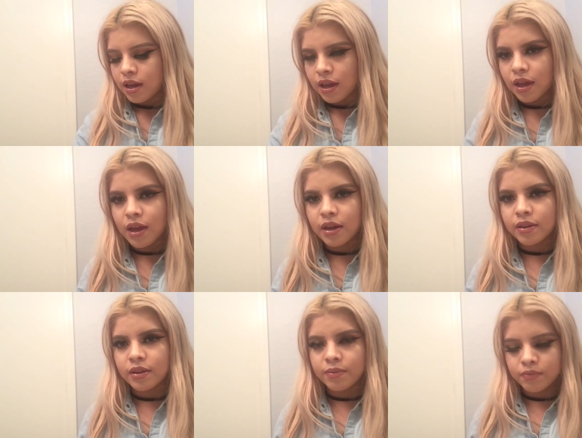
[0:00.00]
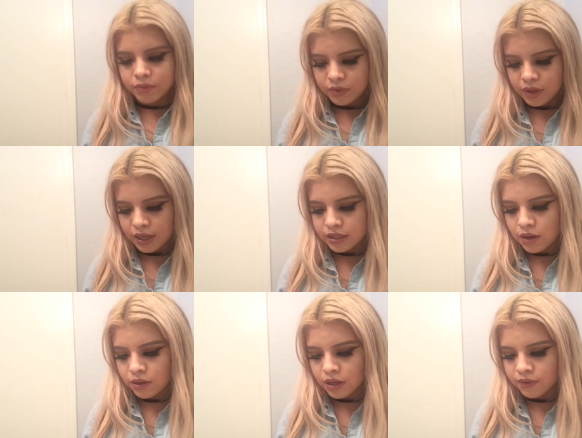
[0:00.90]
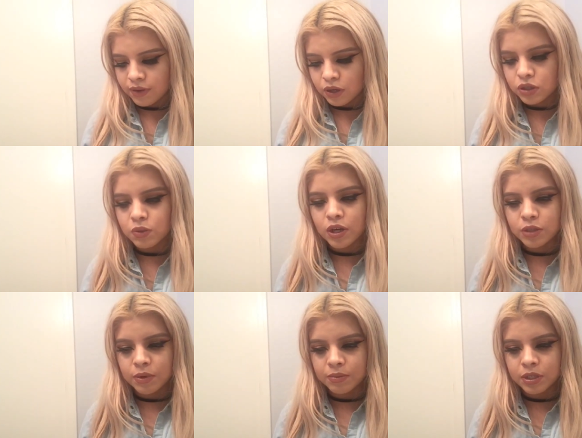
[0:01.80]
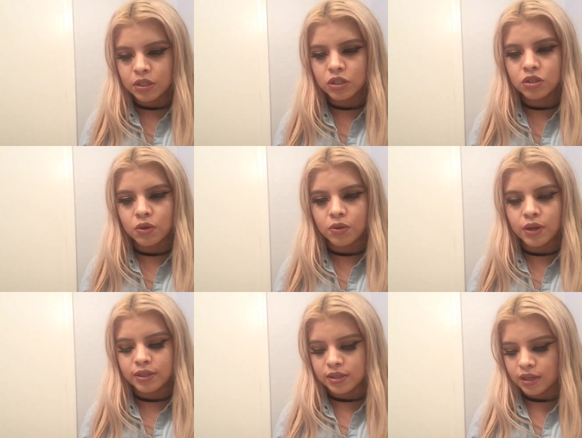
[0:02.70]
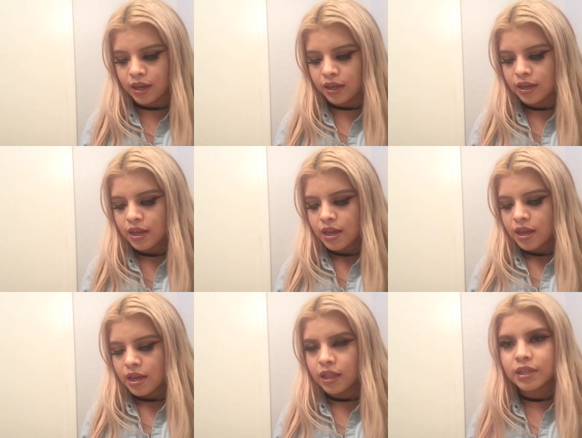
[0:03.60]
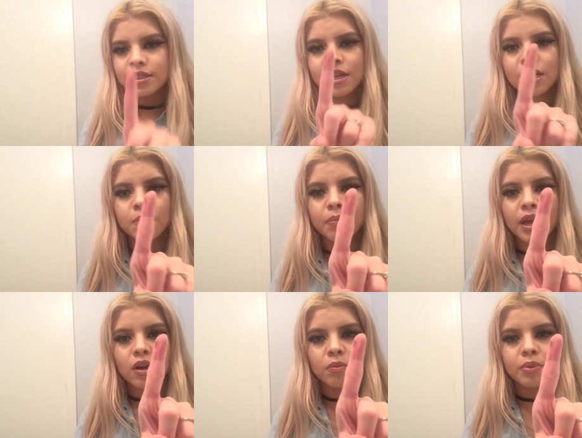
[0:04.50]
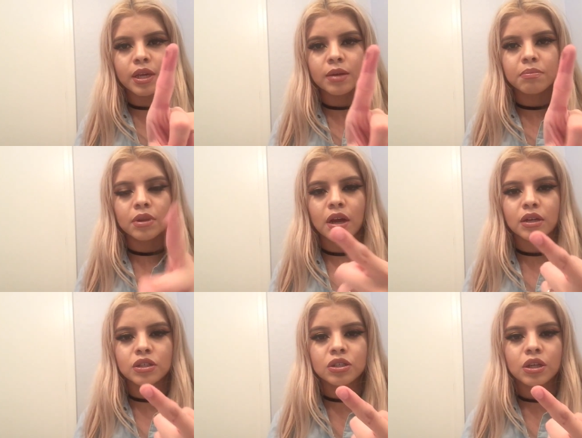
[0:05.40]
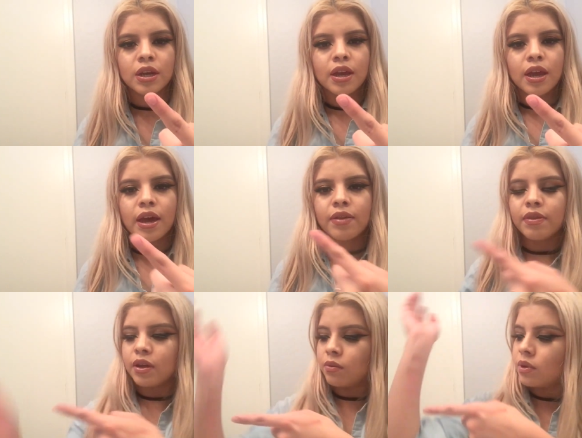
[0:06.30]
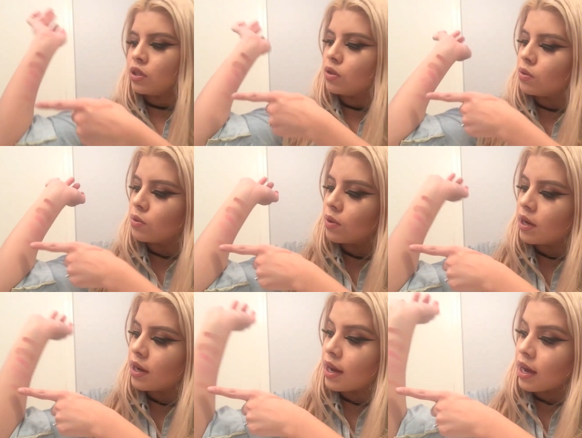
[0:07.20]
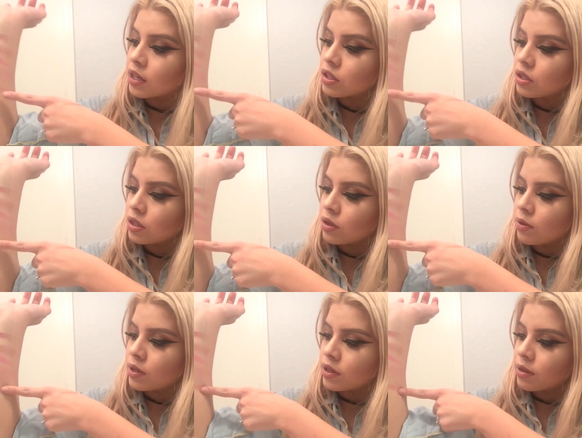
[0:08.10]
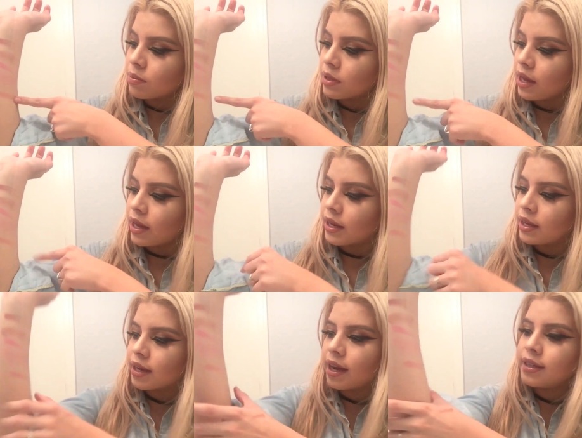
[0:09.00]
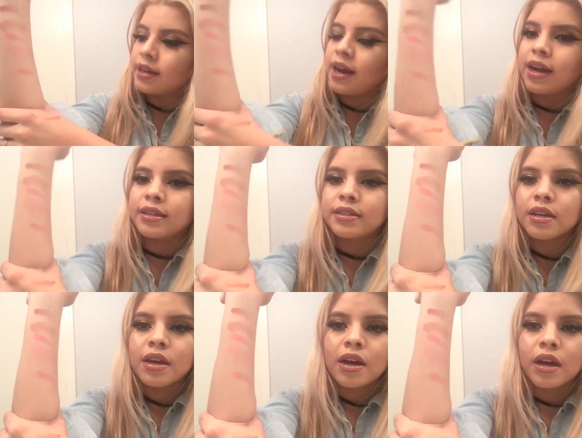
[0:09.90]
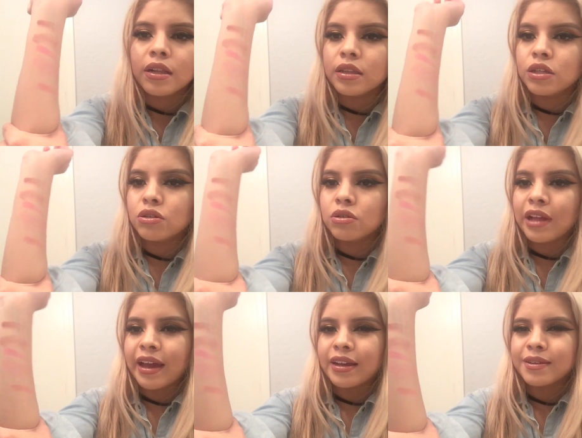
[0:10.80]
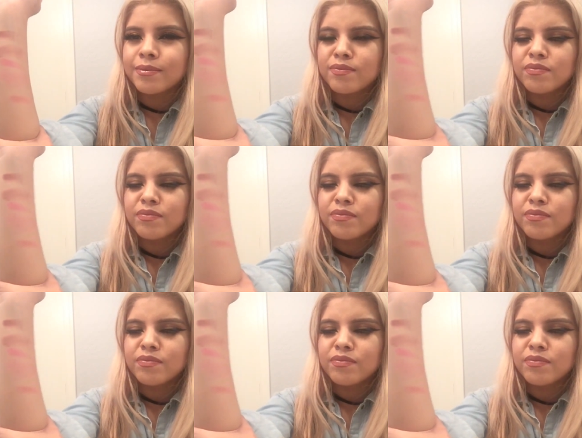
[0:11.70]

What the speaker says: And that's how it looks finger swatch, but I'm just going to show you guys again. It looks like a pale pink blush. And then when you actually go in and apply it, it kind of has a little like